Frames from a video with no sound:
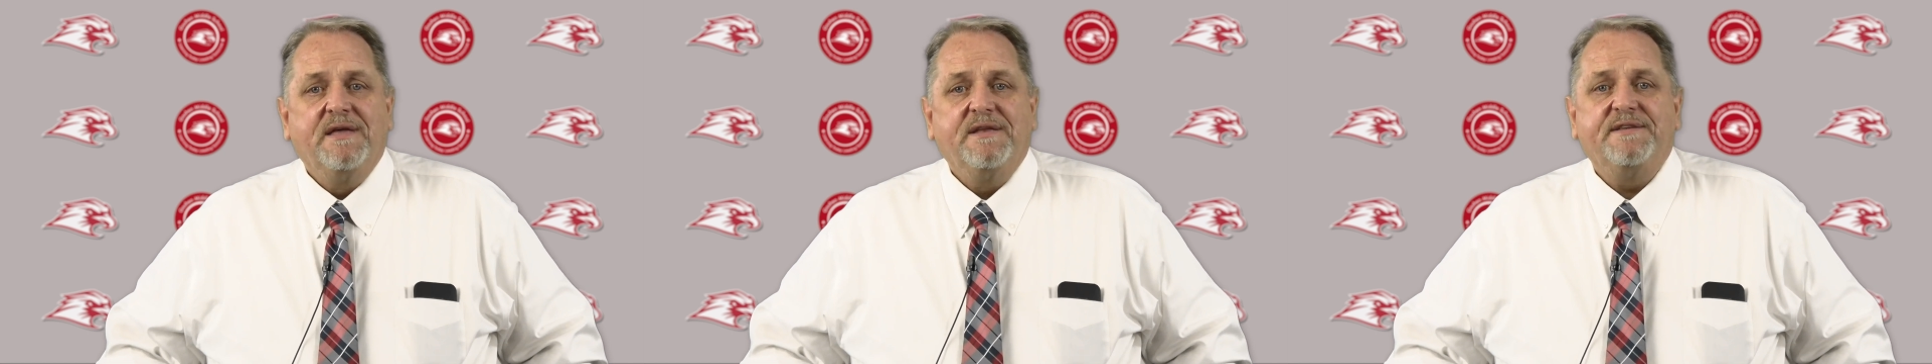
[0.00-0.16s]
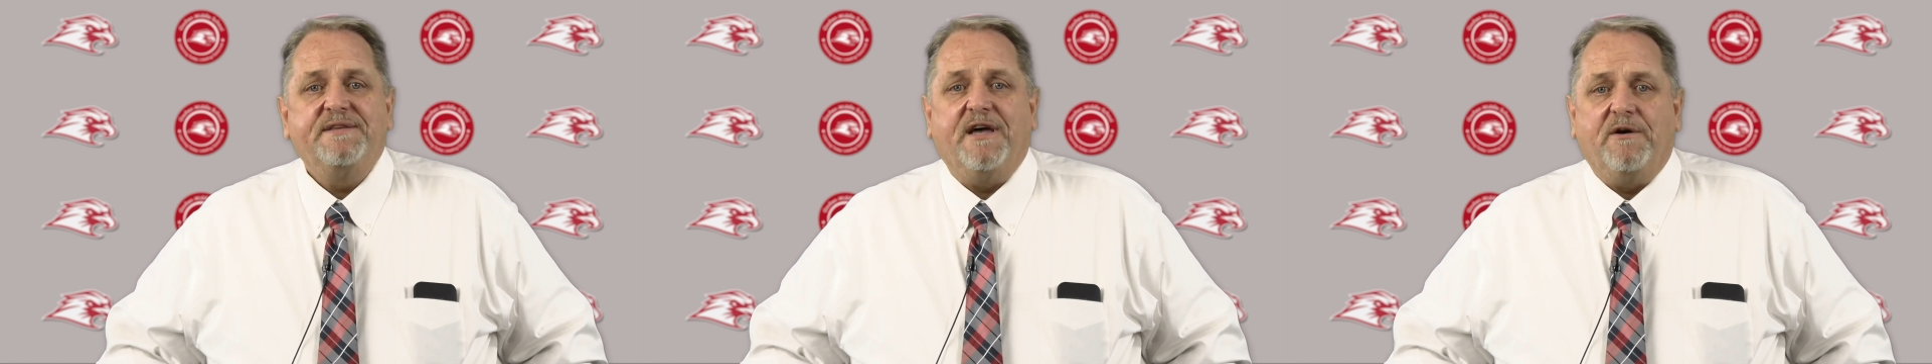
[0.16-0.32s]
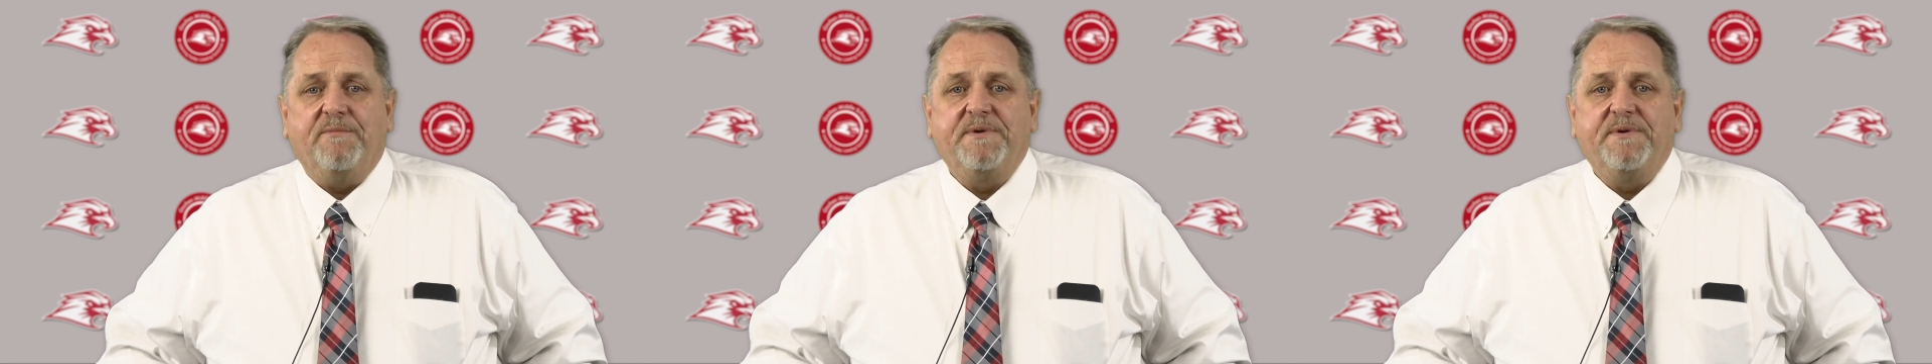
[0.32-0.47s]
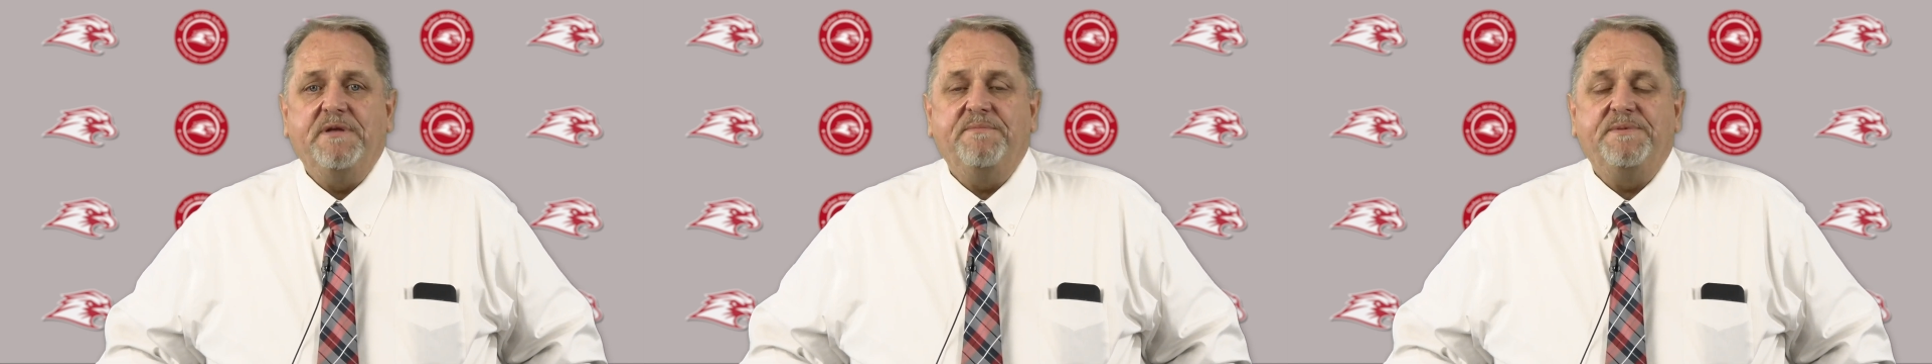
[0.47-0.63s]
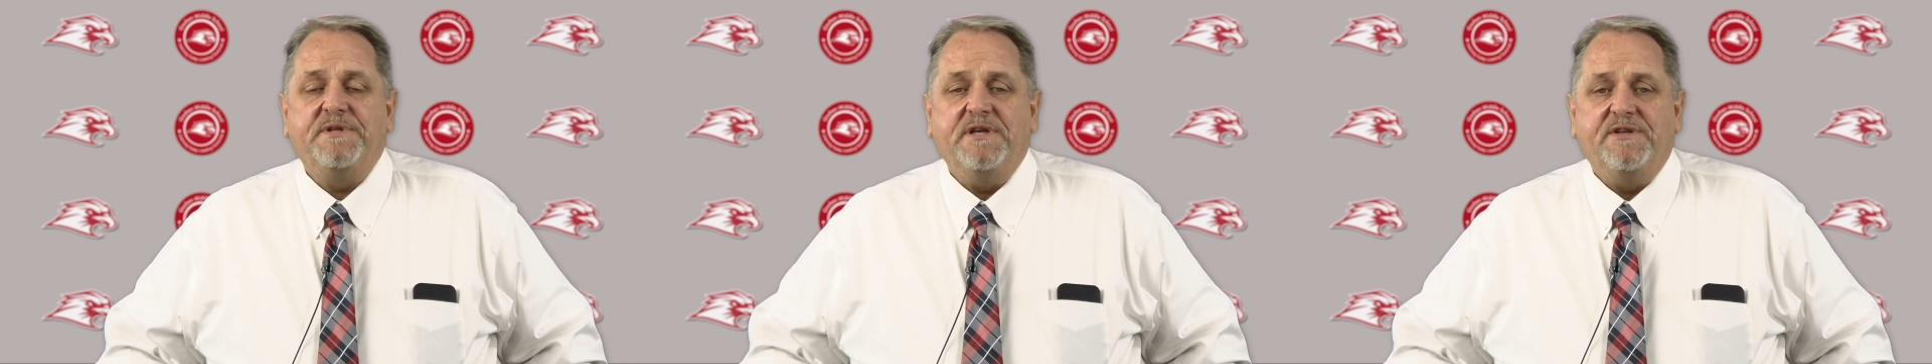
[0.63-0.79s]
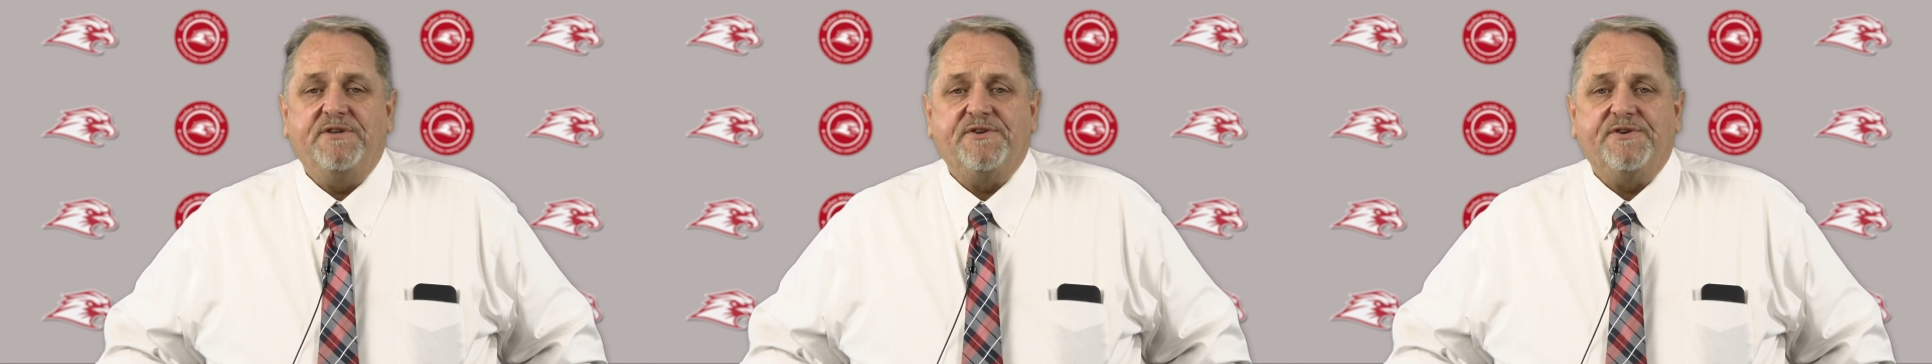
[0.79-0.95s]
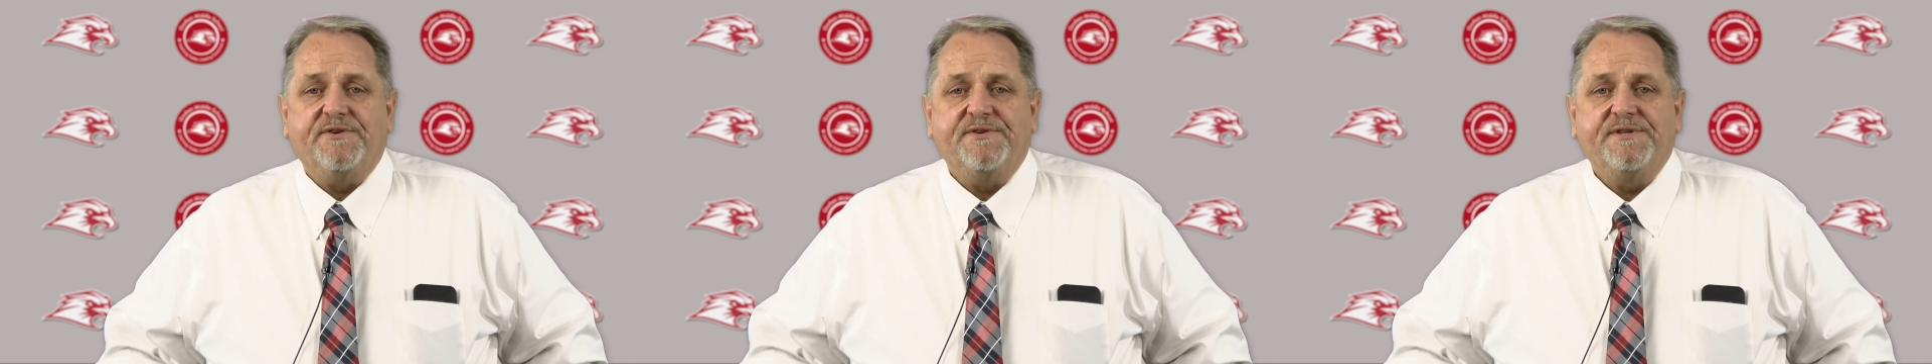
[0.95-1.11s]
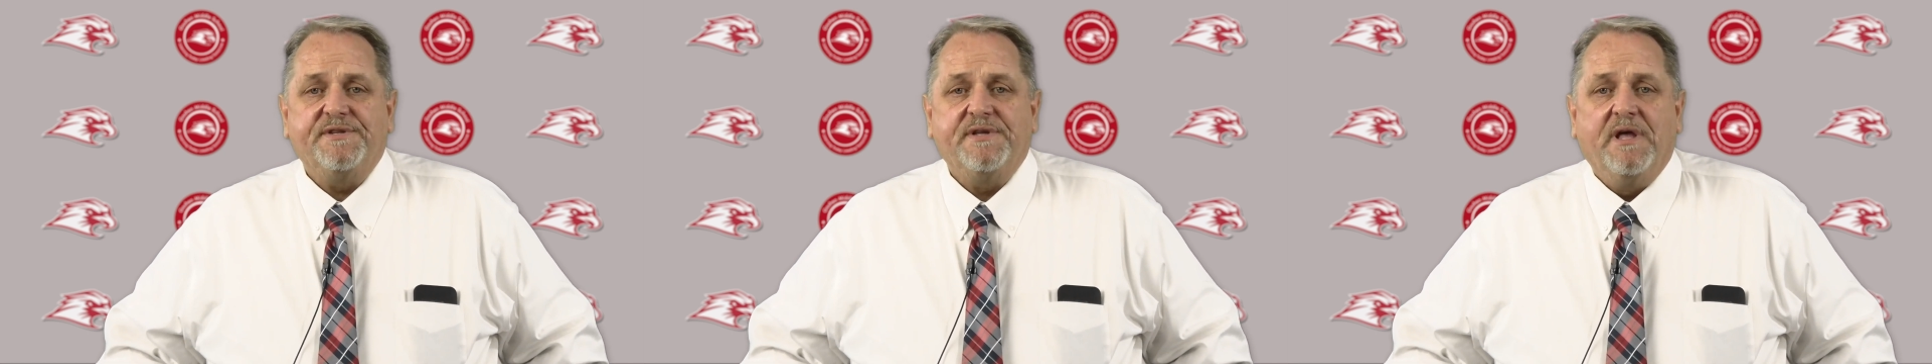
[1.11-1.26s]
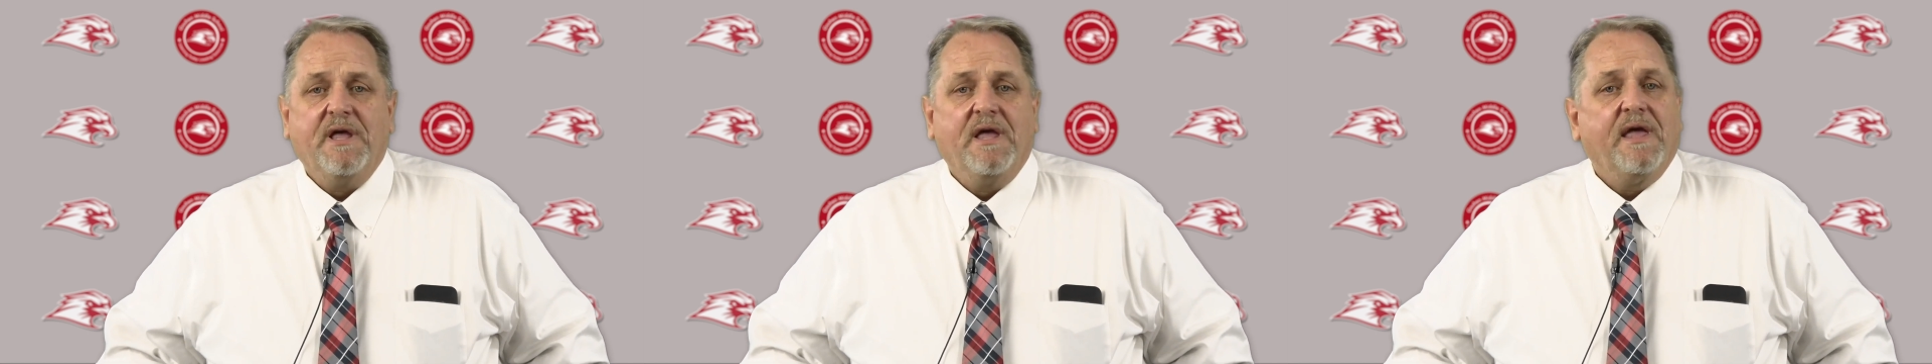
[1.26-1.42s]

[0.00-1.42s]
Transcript: to help keep teachers